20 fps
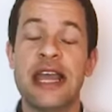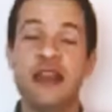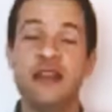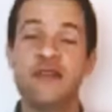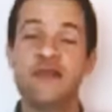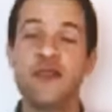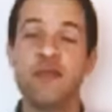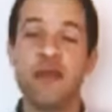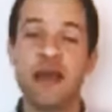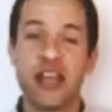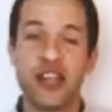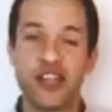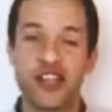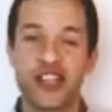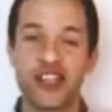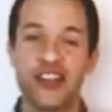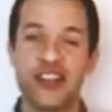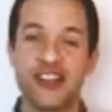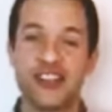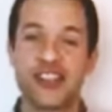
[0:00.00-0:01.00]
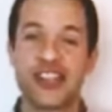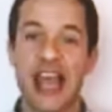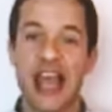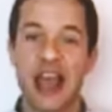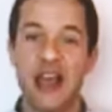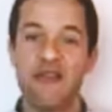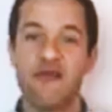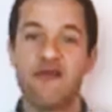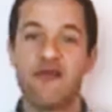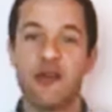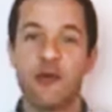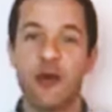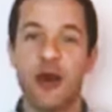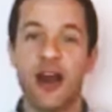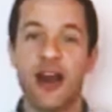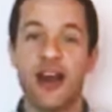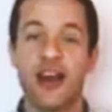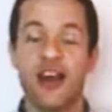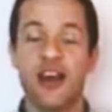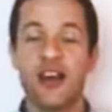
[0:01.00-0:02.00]
Information is
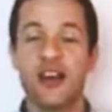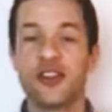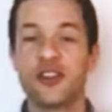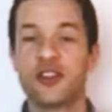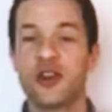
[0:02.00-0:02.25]
everywhere.